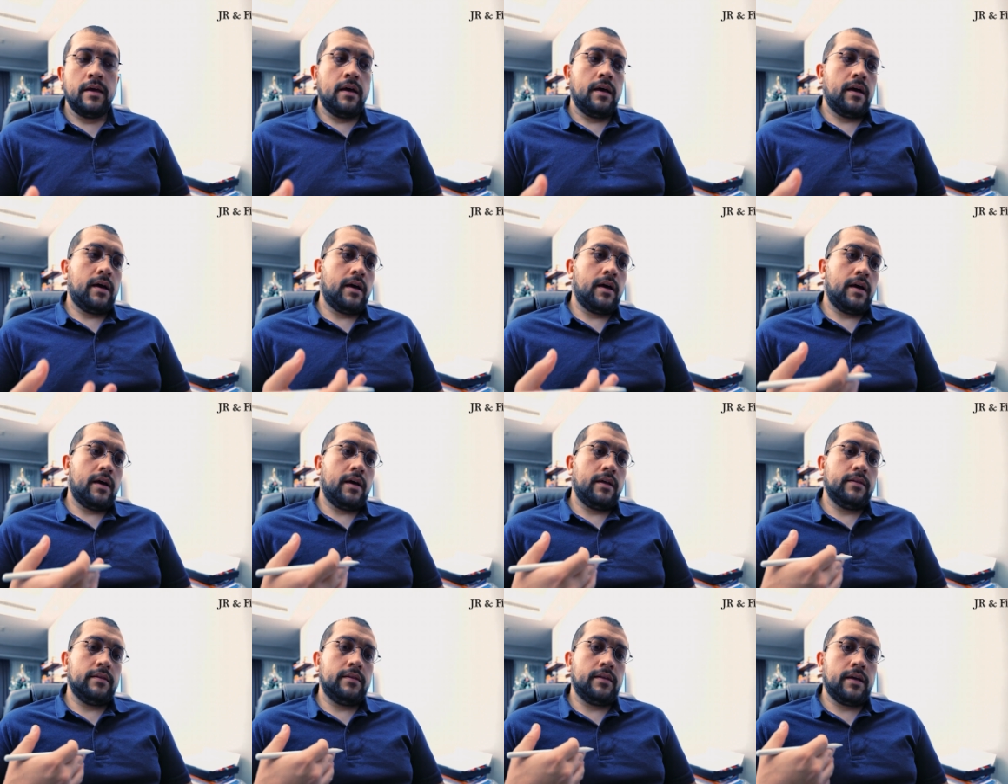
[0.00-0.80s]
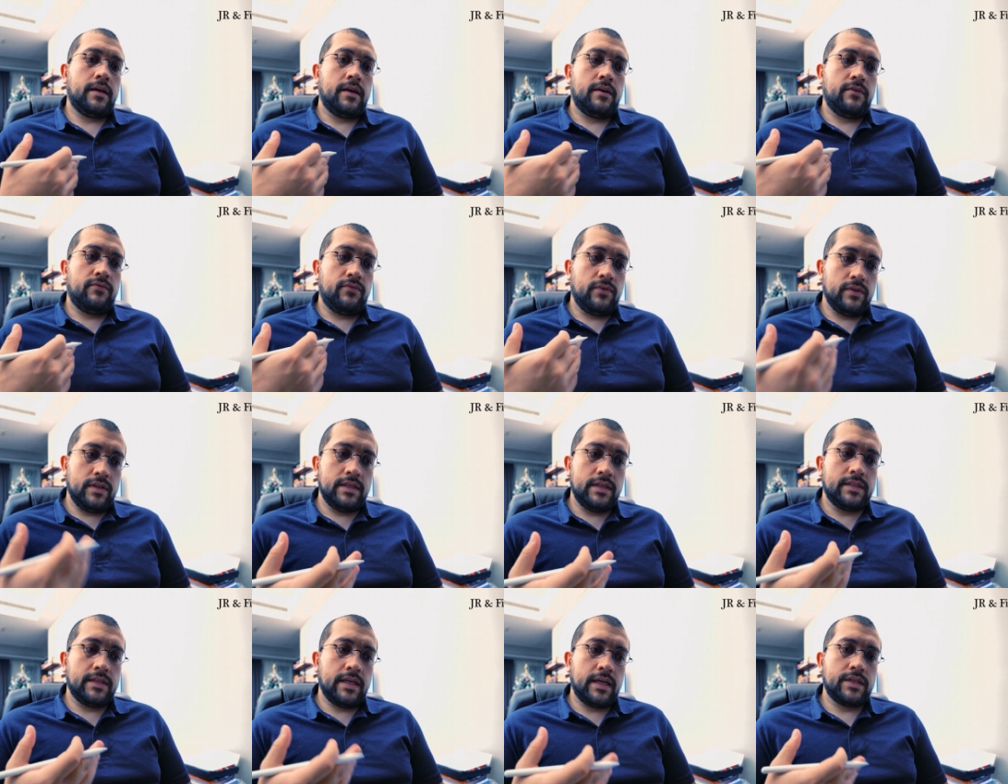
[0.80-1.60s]
And for
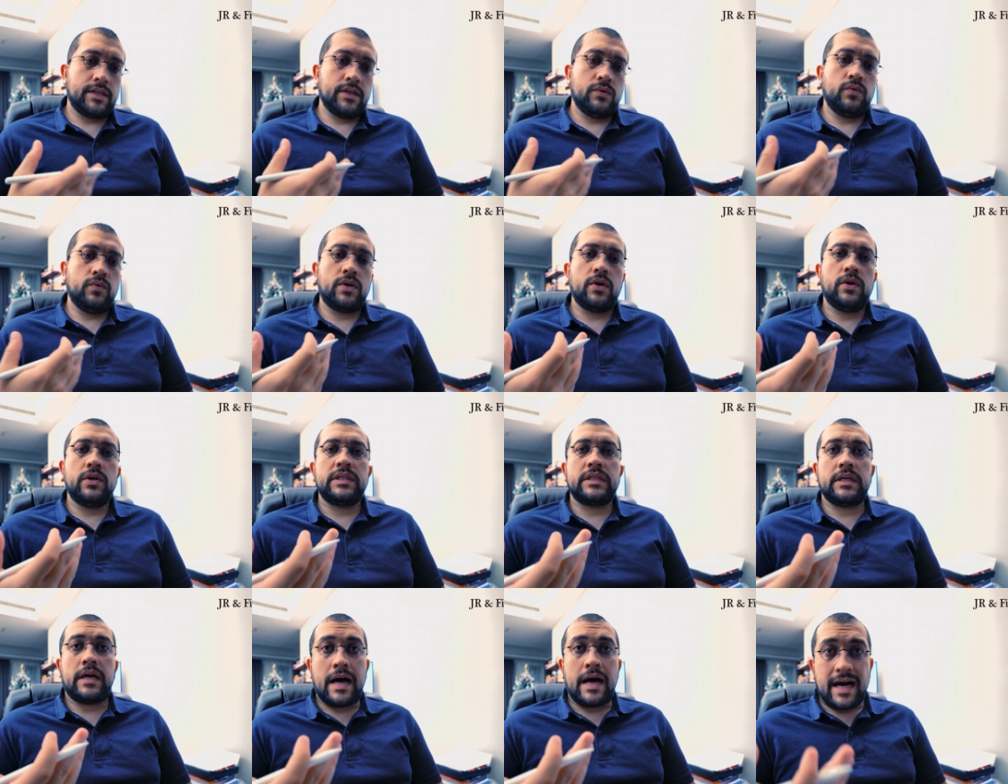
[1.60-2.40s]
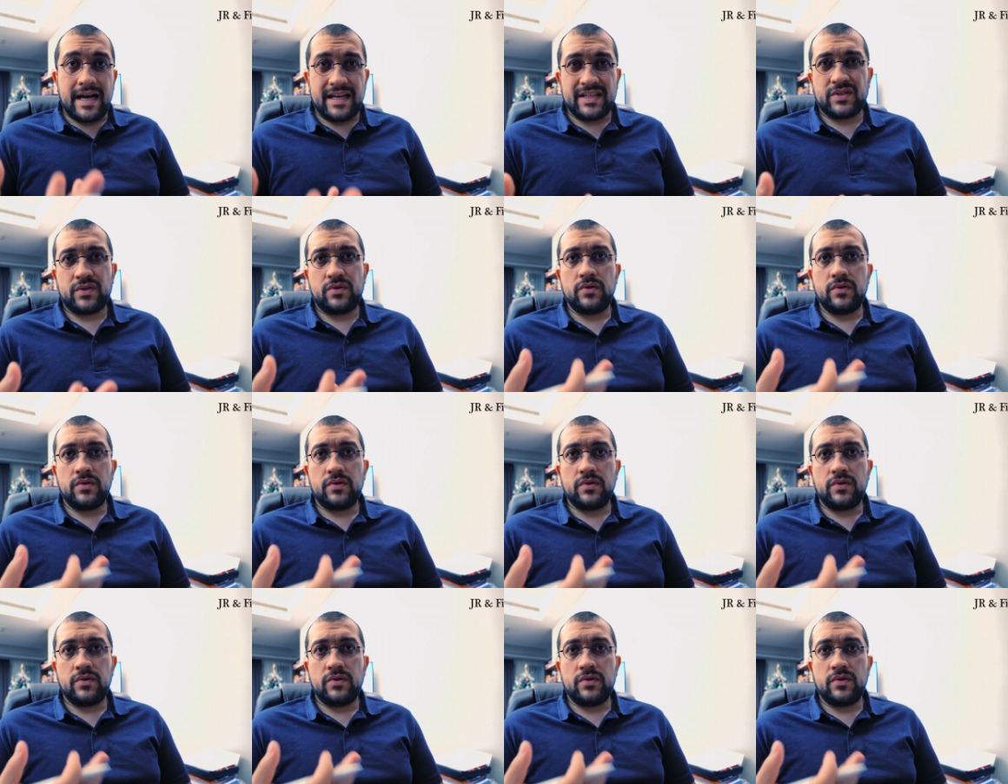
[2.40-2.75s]
this section, we're going to ask